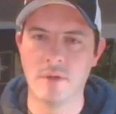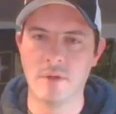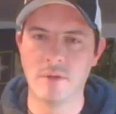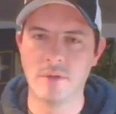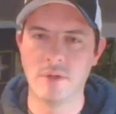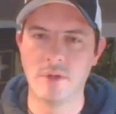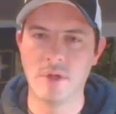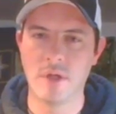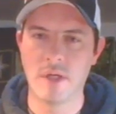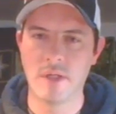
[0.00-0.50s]
So
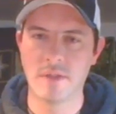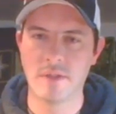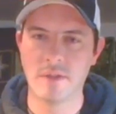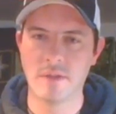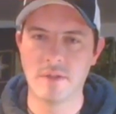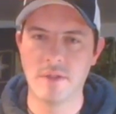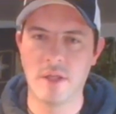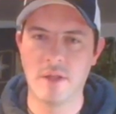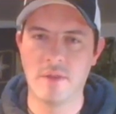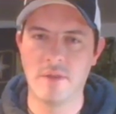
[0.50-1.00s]
you guys can
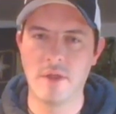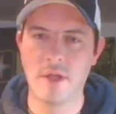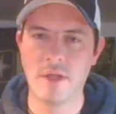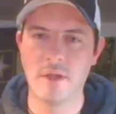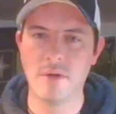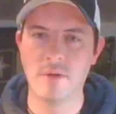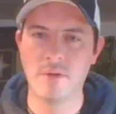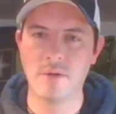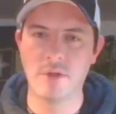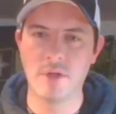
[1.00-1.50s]
say thank
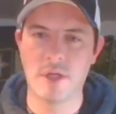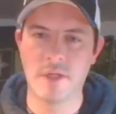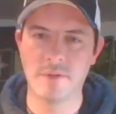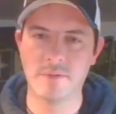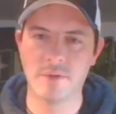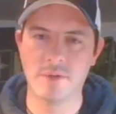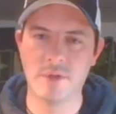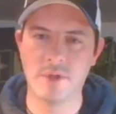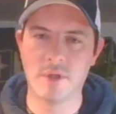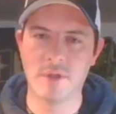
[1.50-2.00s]
you to Joshua
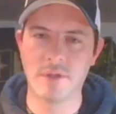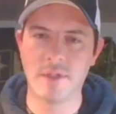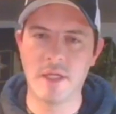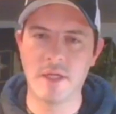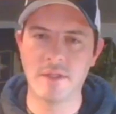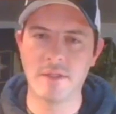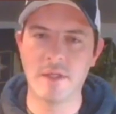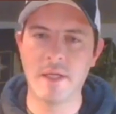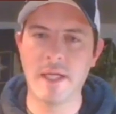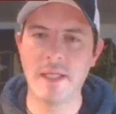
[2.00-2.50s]
Schultz. That
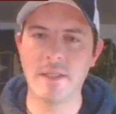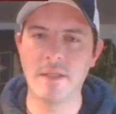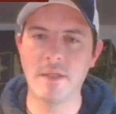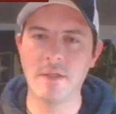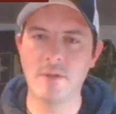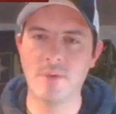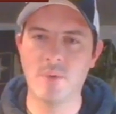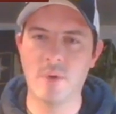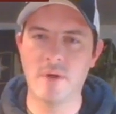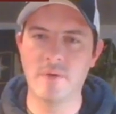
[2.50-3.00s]
is a
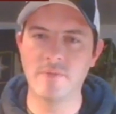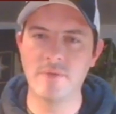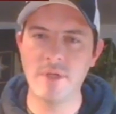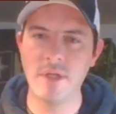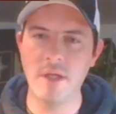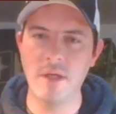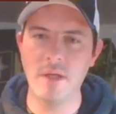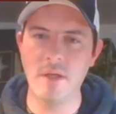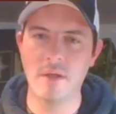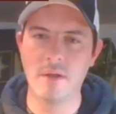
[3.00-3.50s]

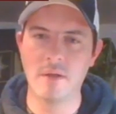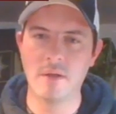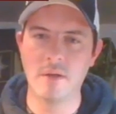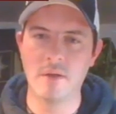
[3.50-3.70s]
1912D.